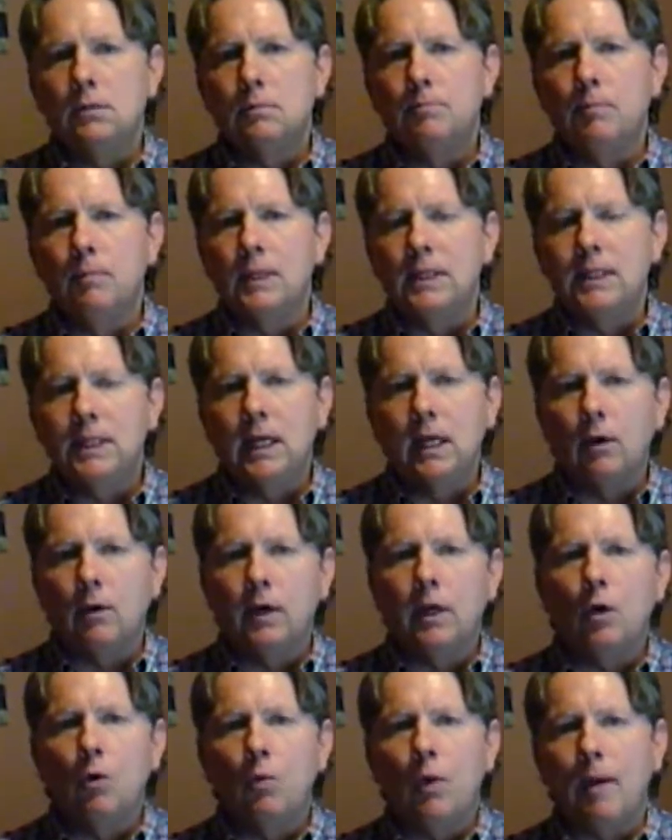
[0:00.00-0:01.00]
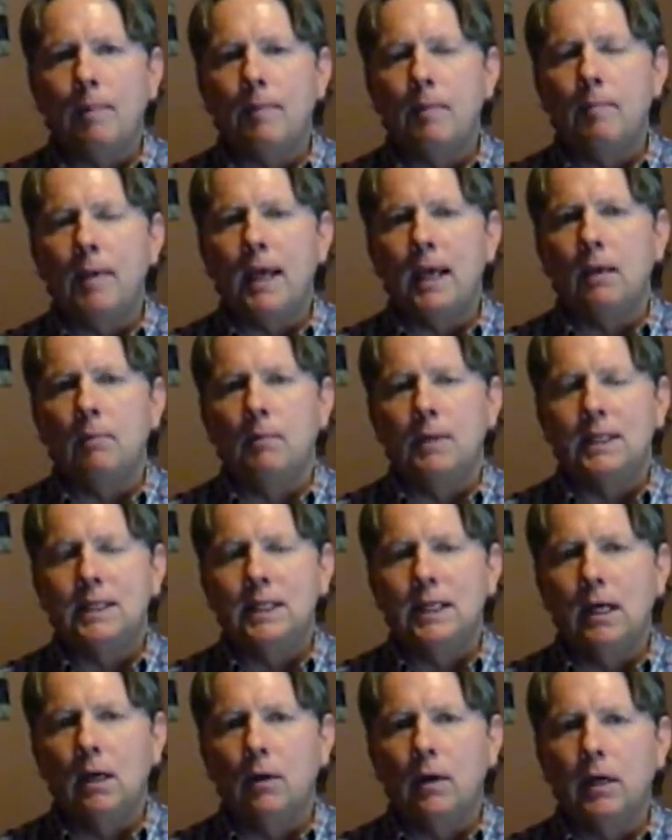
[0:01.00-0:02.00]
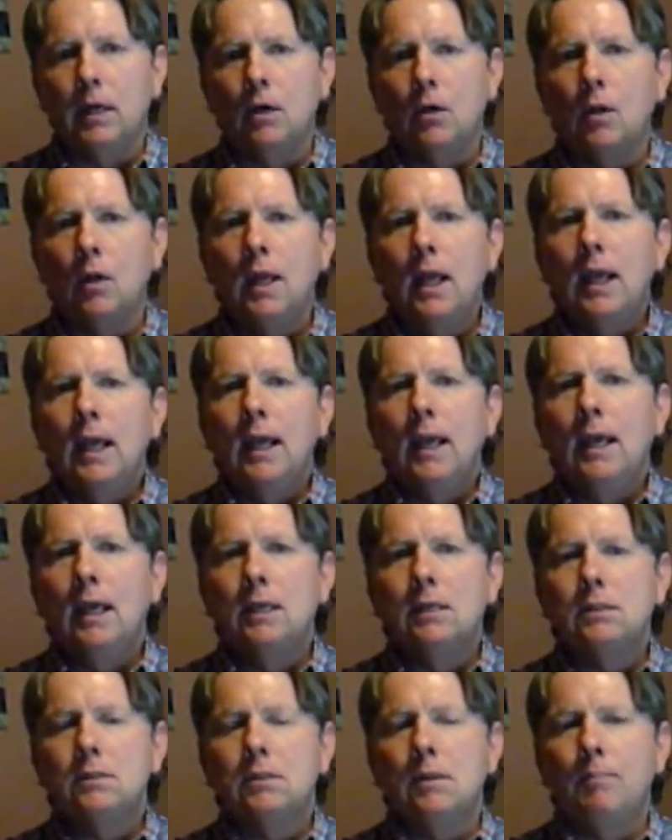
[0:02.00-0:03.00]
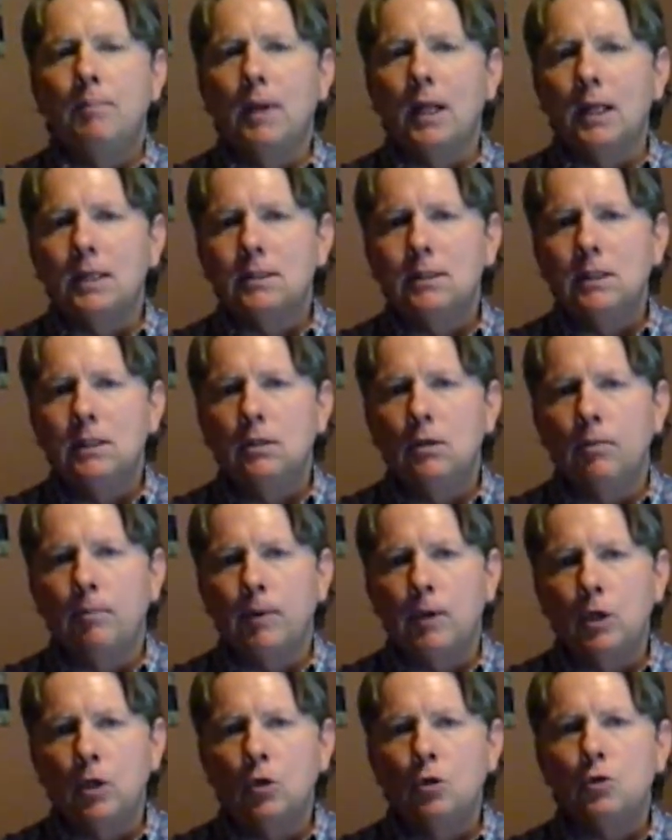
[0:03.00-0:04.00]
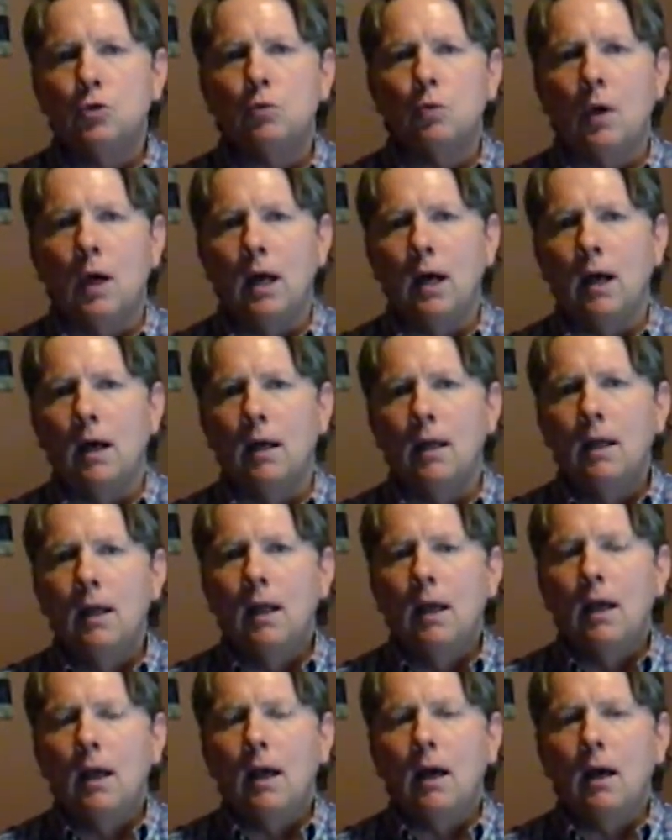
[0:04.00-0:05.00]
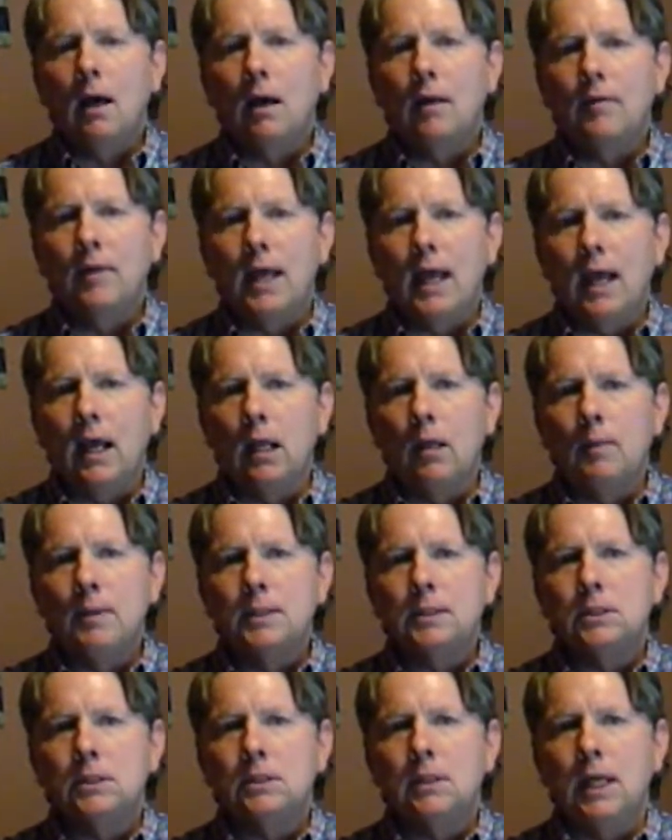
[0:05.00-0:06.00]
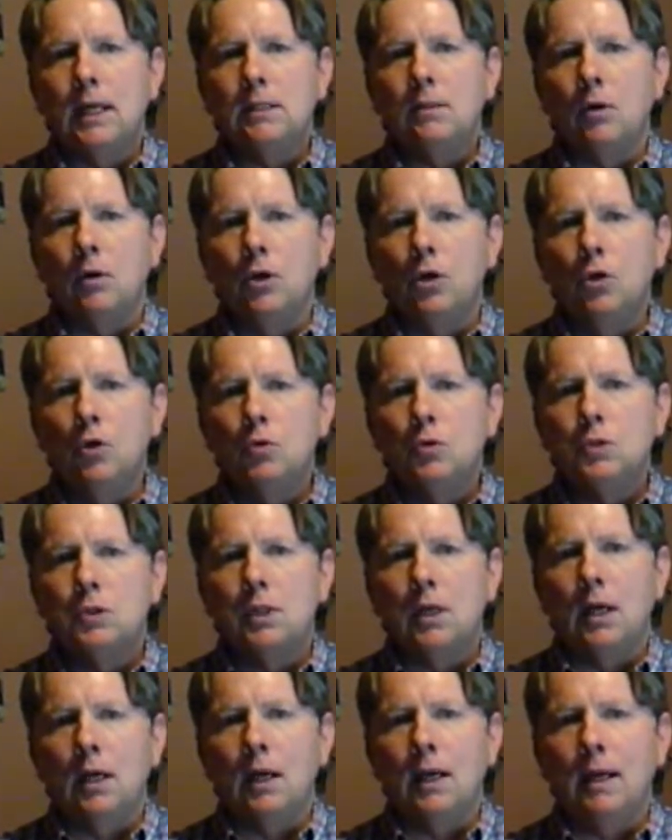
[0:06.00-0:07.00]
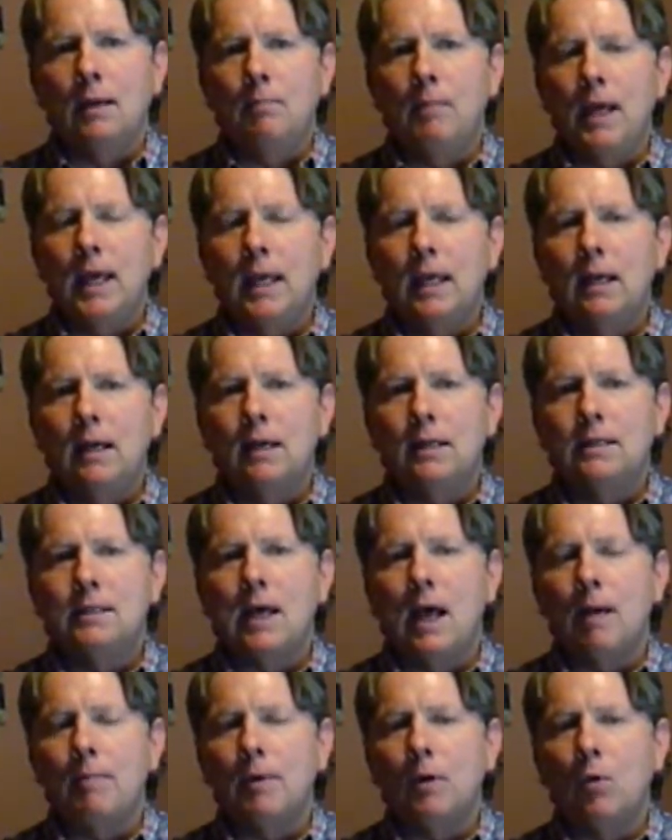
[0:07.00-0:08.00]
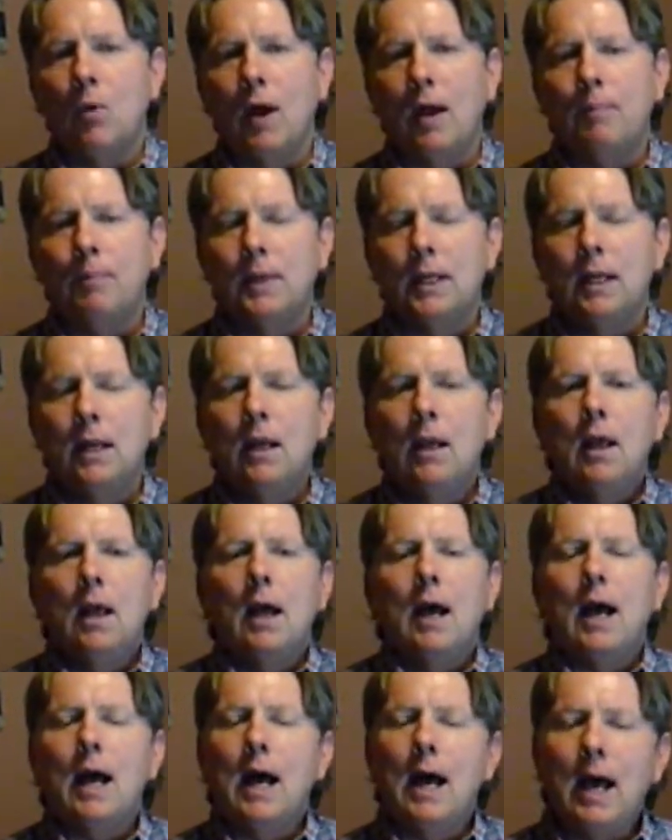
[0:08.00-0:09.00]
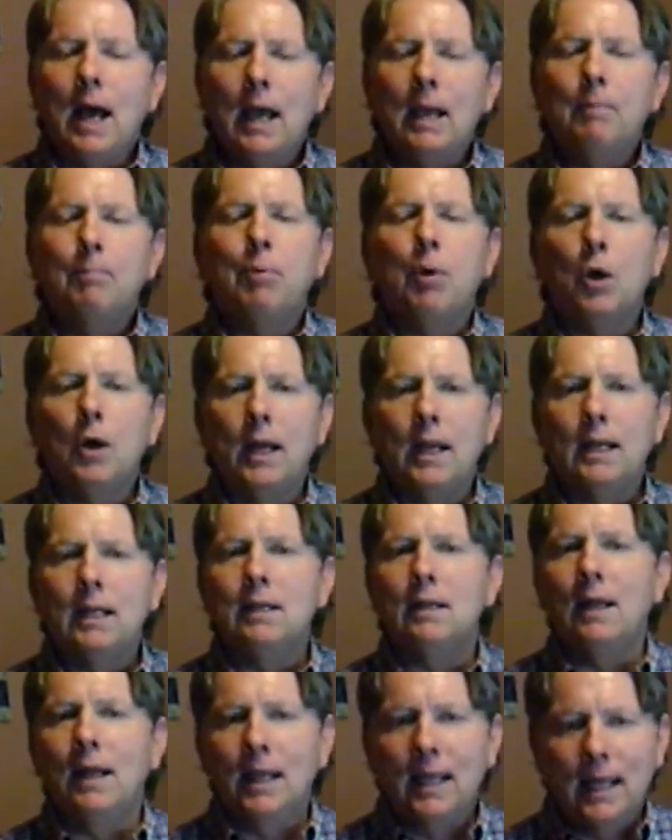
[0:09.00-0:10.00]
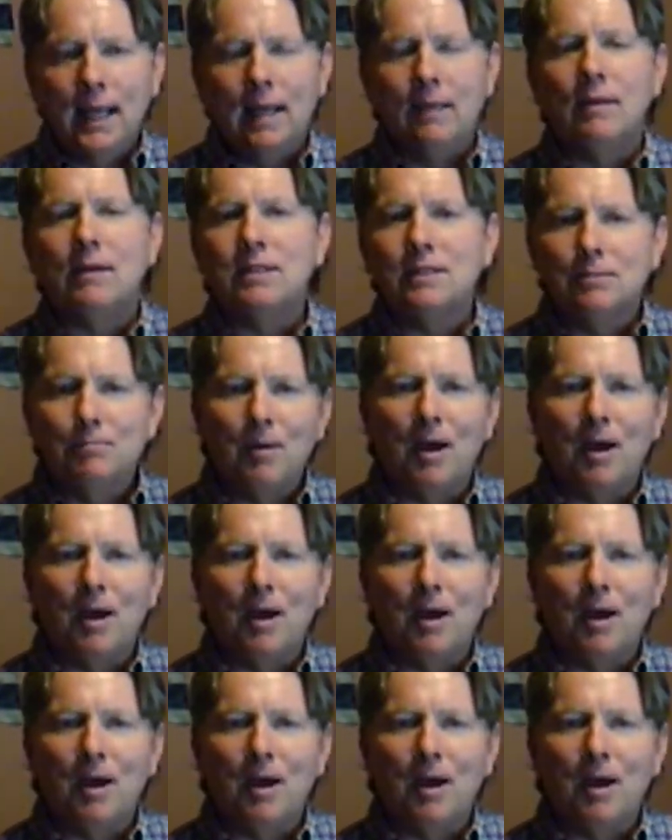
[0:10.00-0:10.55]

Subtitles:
material, weapon-making material, his ability to produce the elements that are used in making an atomic weapon. And again, this is my